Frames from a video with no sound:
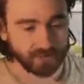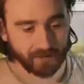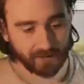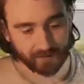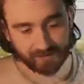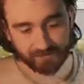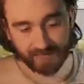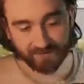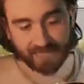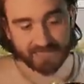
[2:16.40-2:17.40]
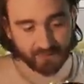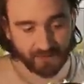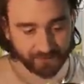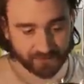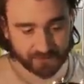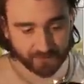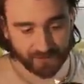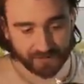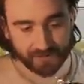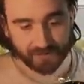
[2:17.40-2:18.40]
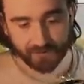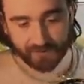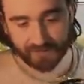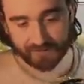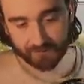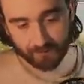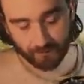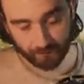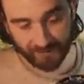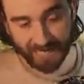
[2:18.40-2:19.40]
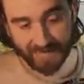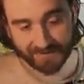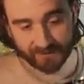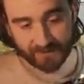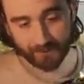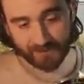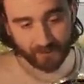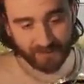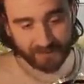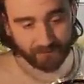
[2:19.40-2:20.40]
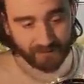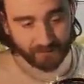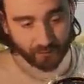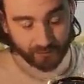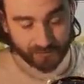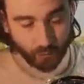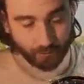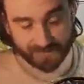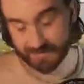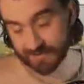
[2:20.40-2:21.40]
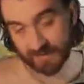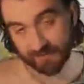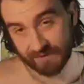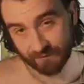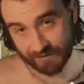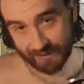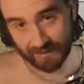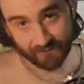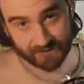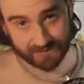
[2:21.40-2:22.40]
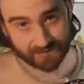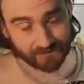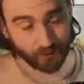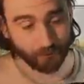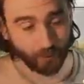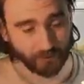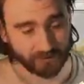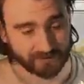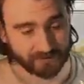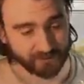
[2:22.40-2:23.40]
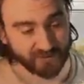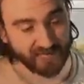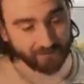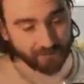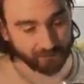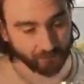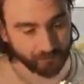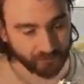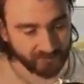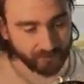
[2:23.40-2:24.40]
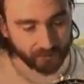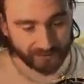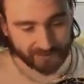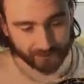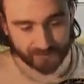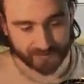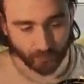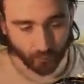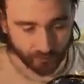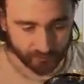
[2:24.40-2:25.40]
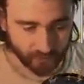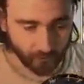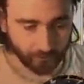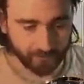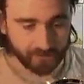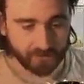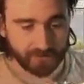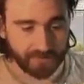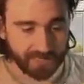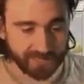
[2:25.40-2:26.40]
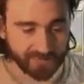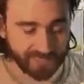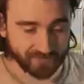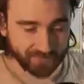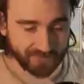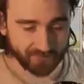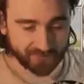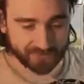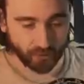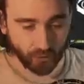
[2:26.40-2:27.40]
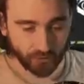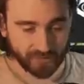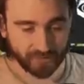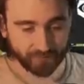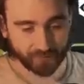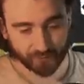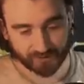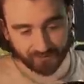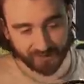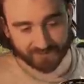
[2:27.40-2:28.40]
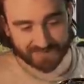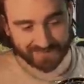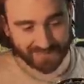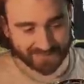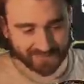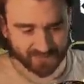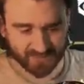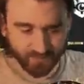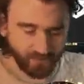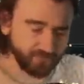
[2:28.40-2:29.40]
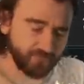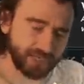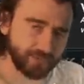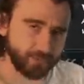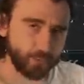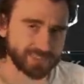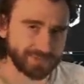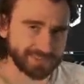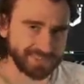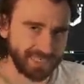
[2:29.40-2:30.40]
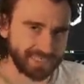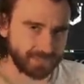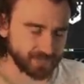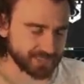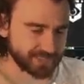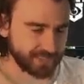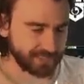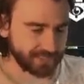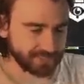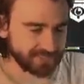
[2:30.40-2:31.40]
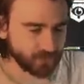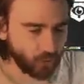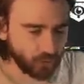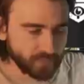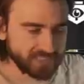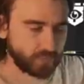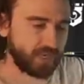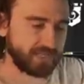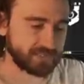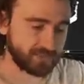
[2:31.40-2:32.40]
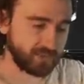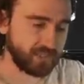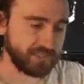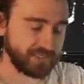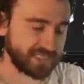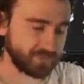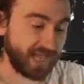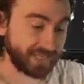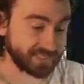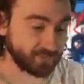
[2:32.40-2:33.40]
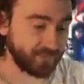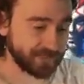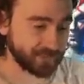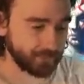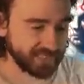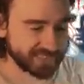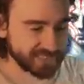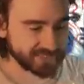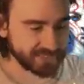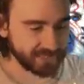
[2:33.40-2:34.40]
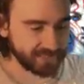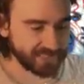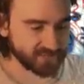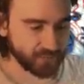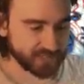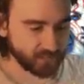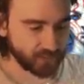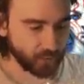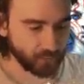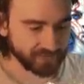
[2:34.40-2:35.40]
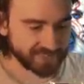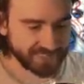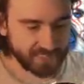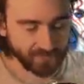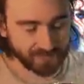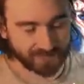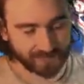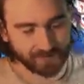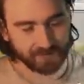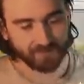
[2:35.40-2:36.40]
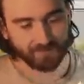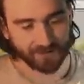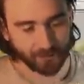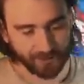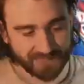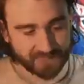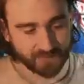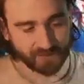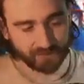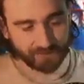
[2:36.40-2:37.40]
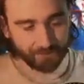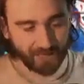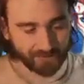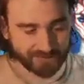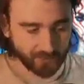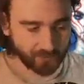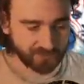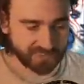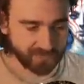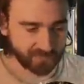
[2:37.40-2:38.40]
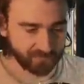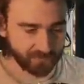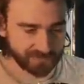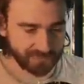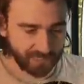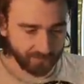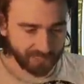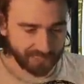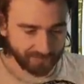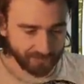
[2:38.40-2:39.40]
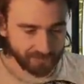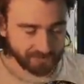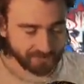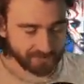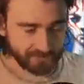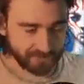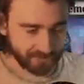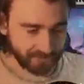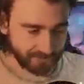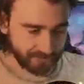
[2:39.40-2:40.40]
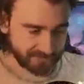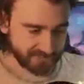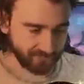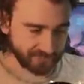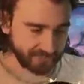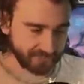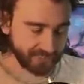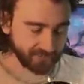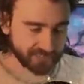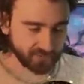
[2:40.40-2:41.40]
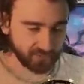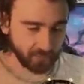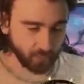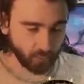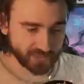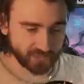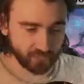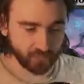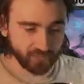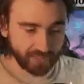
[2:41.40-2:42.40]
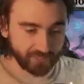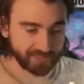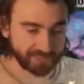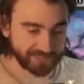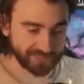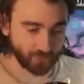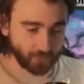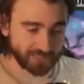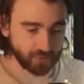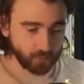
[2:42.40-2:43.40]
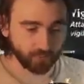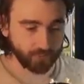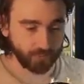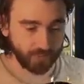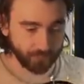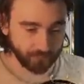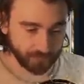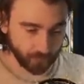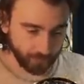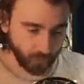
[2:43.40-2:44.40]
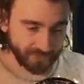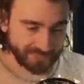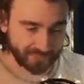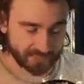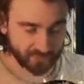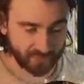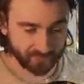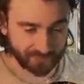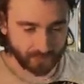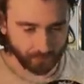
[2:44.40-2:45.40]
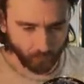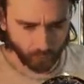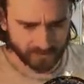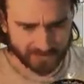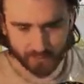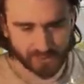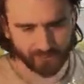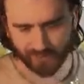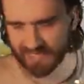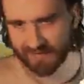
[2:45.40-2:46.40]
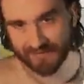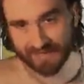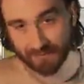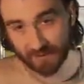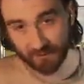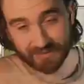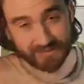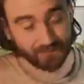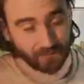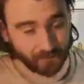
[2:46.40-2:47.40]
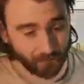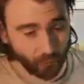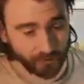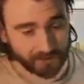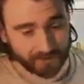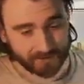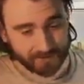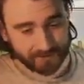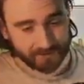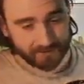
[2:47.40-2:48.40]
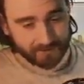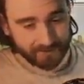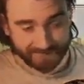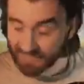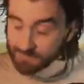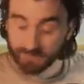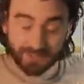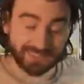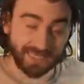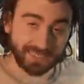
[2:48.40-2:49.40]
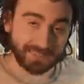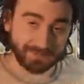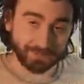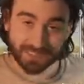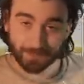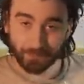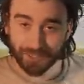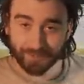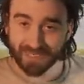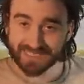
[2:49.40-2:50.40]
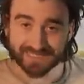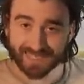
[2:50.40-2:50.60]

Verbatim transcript: uh, if they have Kaya's Wrath or something, you can plan and you can put a Command the Dreadhorde on top, and since you have Infinite Life, it's not a problem to return everything from graveyard. You can also put Sorin on top. Uh, you can have Cavalier of Dawn if your Divine Visitation dies. It's a very well thought out deck, I must say. Like, it's always a way to get back and to find your pieces. Uh, as for instance with Omen of the Sea, we can find our pieces. We can then bounce Omen of the Sea with Teferi Time Raveler uh, and stuff like that. Agonizing Remorse to remove anything that can stop this combo from our opponent. Kaya's Wrath to clear the board, because usually we don't have that many creatures out on the board. And that's pretty much the deck. It's a pretty amazing